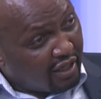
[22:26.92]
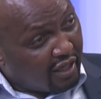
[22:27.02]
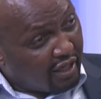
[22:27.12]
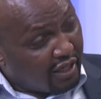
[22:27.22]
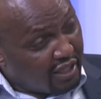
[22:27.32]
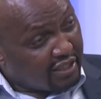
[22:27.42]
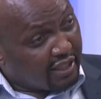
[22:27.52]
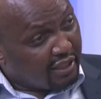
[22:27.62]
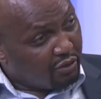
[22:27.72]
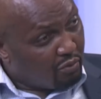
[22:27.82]

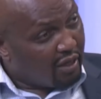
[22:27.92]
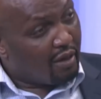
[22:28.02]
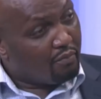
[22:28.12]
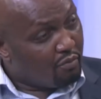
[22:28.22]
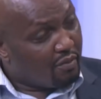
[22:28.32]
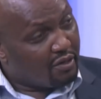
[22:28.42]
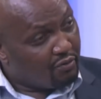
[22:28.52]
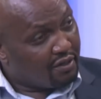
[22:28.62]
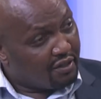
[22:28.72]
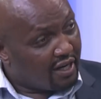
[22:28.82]
Eastern, Embu, Meru,
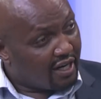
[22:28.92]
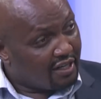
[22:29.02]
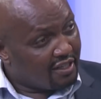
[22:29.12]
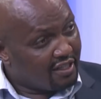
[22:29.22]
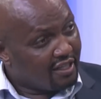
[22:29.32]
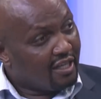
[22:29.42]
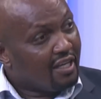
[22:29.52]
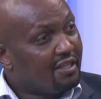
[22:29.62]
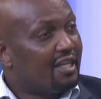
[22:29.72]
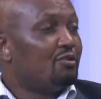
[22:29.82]
and Tharaka Nithi. Right.
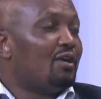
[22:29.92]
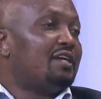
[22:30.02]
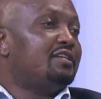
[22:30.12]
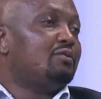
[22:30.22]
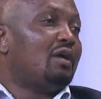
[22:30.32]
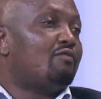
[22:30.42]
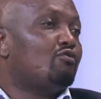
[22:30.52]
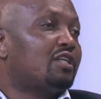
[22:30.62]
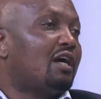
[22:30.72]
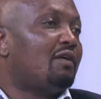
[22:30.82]
Then we have
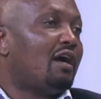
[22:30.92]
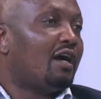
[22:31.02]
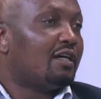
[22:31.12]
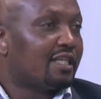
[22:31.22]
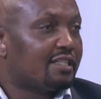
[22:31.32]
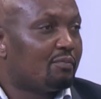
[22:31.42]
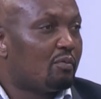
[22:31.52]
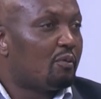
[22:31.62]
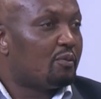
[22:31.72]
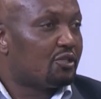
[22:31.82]
got a sizable
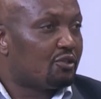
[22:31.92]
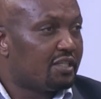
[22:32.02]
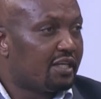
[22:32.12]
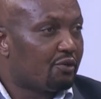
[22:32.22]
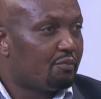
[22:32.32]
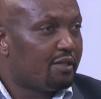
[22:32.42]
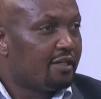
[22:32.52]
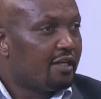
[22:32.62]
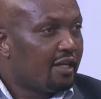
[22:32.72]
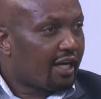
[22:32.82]
population in Nairobi,
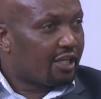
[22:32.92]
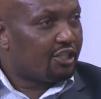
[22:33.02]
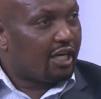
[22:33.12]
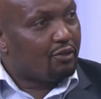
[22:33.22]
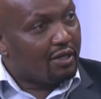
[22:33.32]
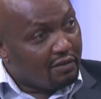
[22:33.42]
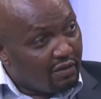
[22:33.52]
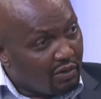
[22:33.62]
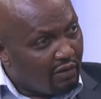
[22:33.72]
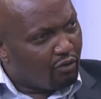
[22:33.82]
Kajiado, and
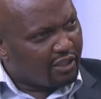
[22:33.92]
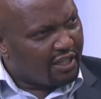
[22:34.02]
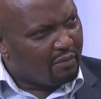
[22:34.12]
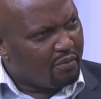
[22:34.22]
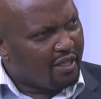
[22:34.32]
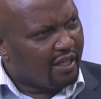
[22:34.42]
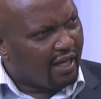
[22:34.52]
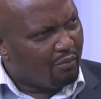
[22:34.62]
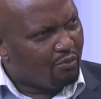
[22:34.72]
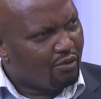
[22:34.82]
even we have got an MP in
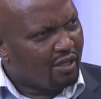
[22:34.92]
Lamu.